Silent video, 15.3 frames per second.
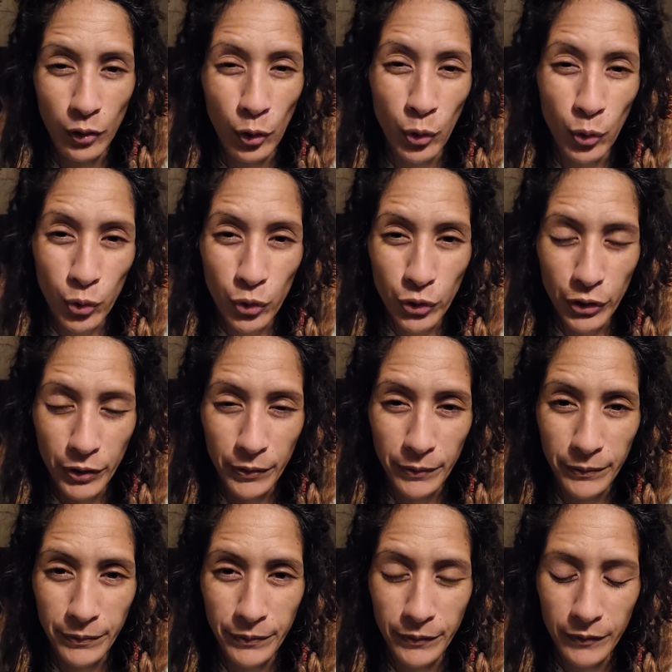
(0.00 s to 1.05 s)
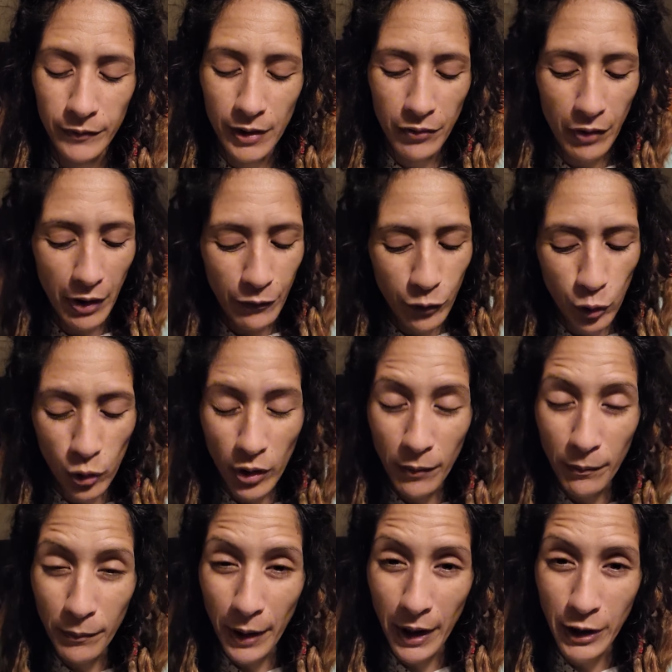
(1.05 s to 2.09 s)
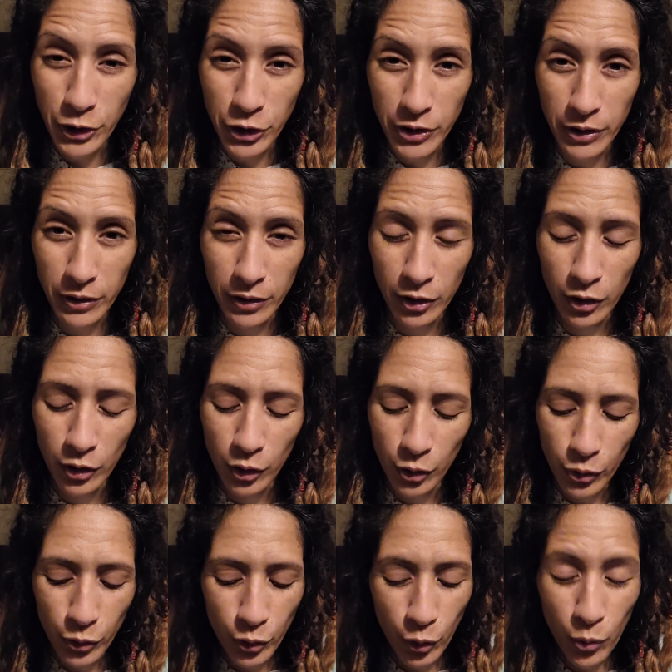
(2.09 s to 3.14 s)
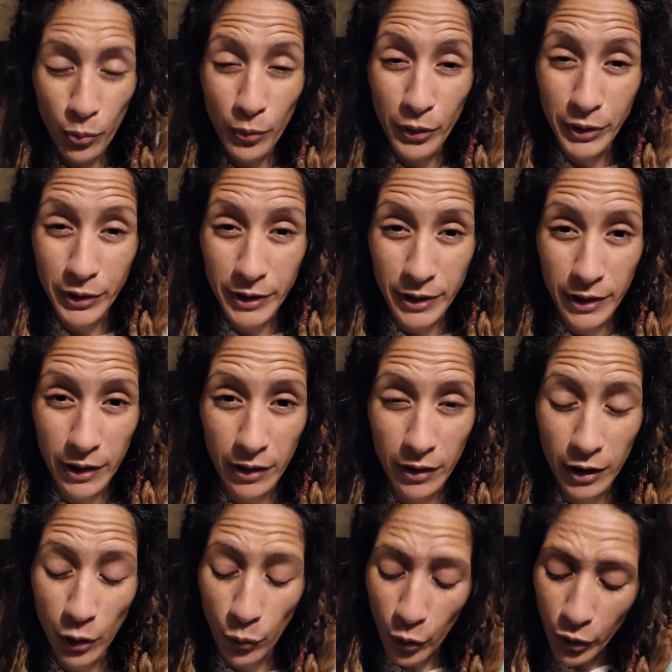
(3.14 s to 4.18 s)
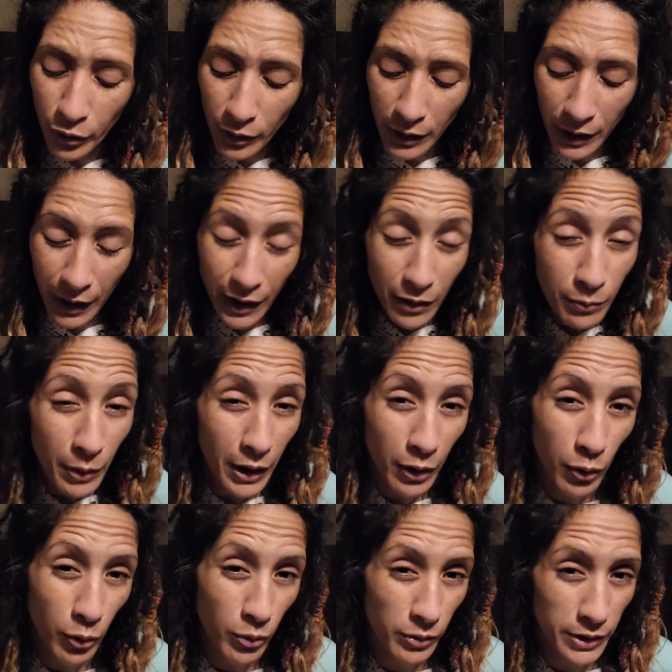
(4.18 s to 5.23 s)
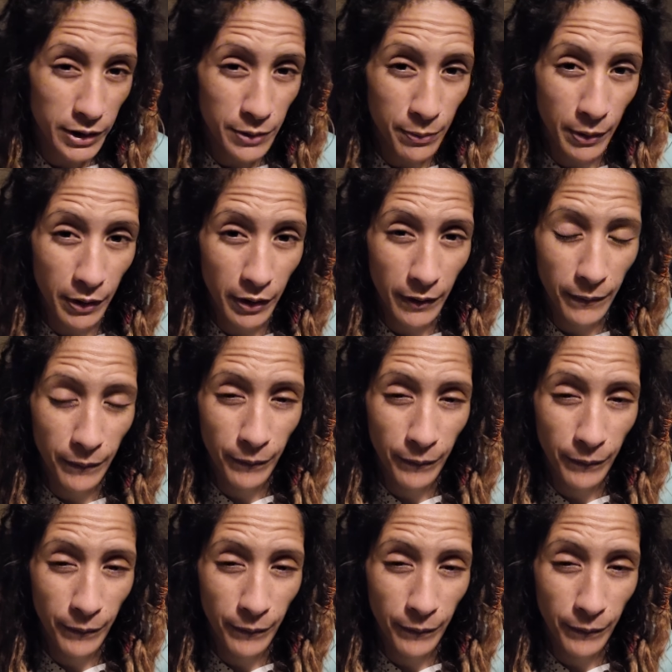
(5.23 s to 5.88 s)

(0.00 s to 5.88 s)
no good have no compassion, no mercy. They weren't led by the Holy Spirit.